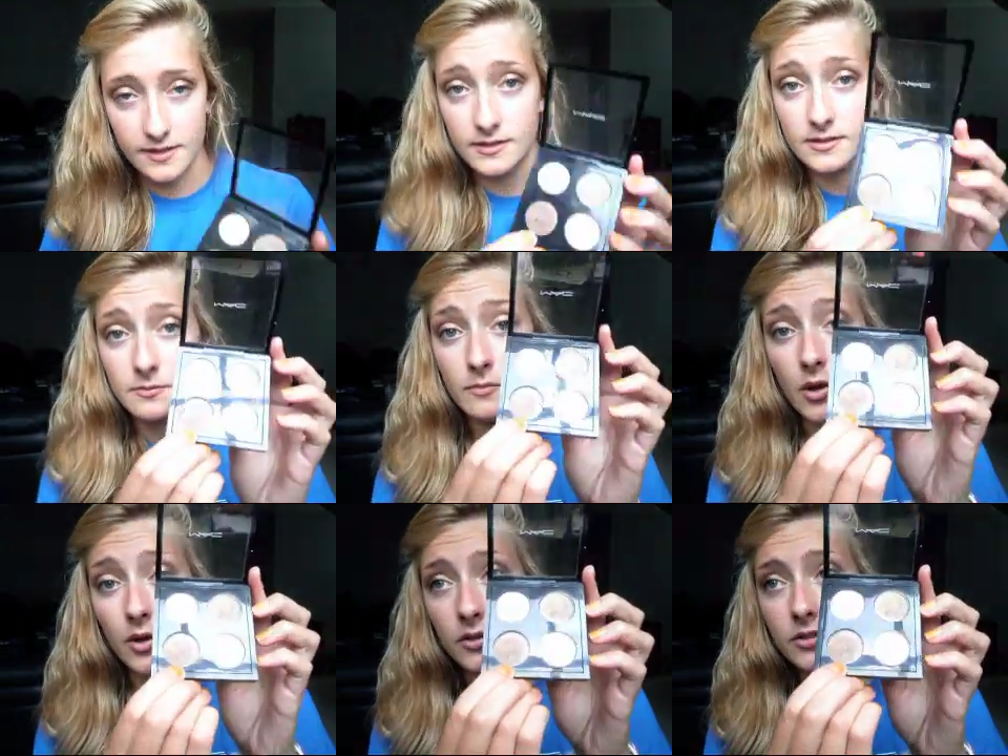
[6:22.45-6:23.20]
you can
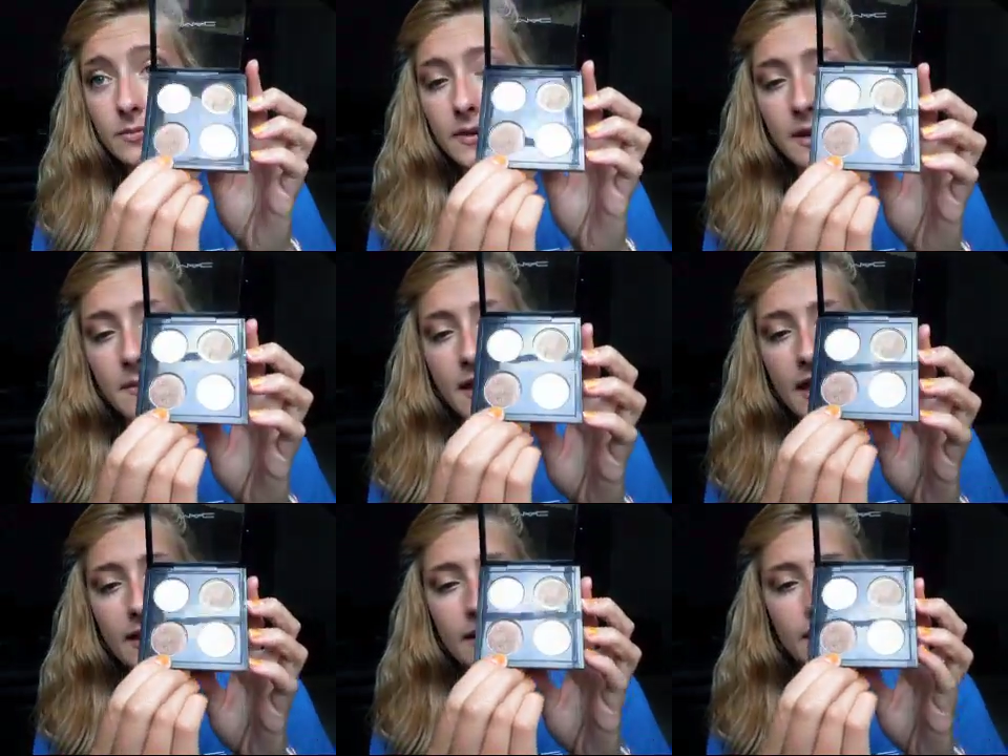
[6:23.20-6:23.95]
take, this is
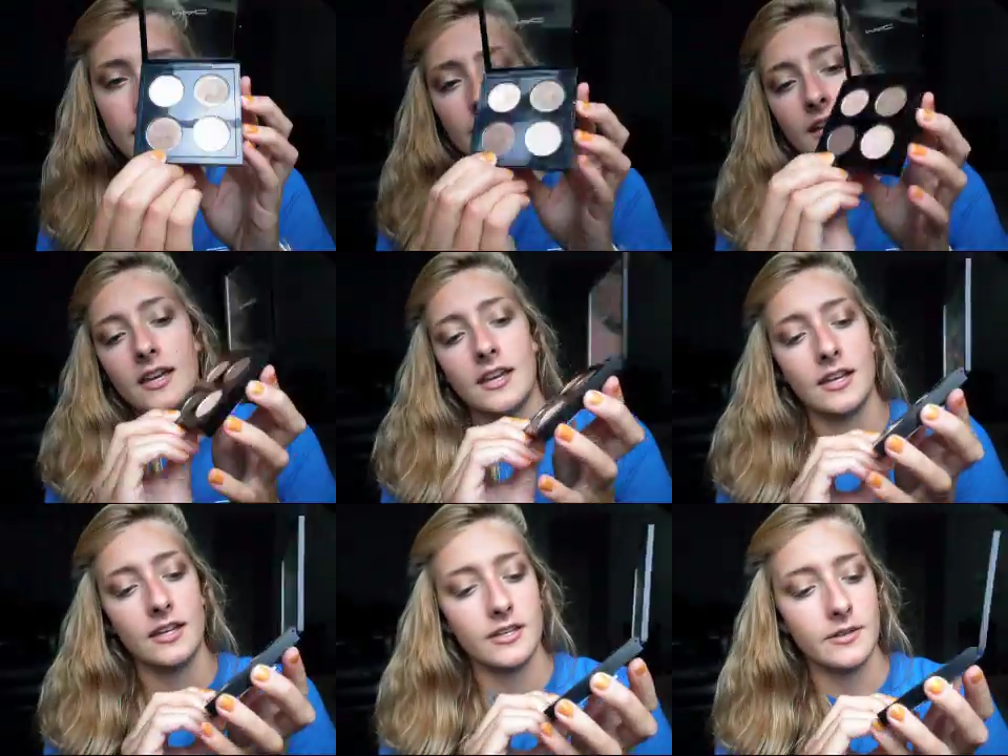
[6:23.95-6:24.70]
Mulch by
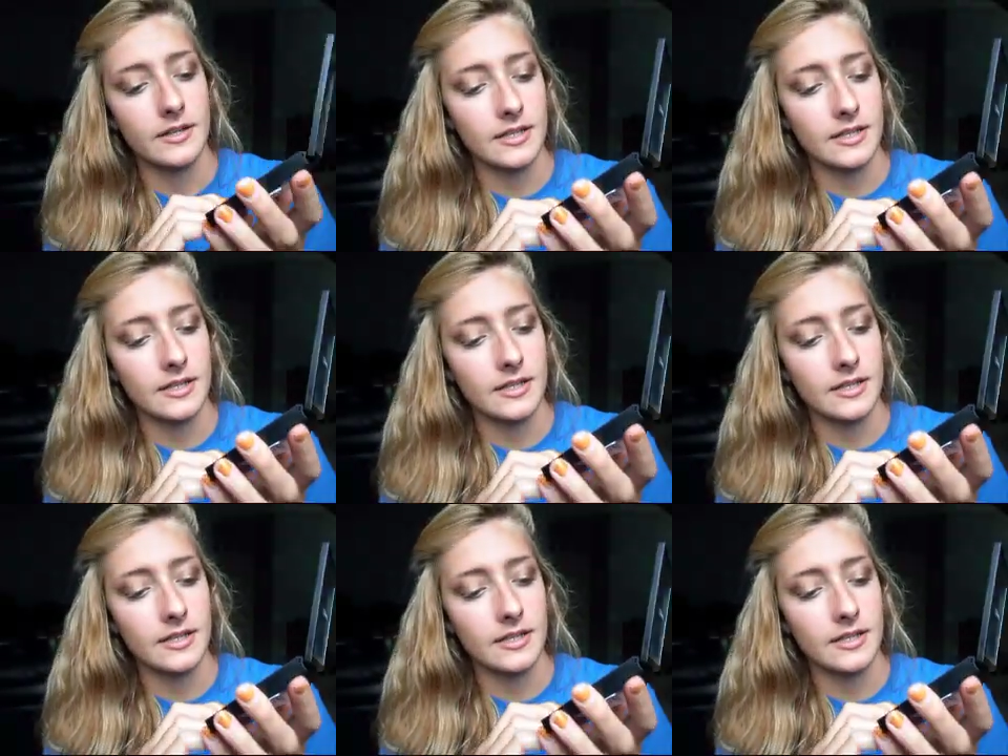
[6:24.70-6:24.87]
MAC.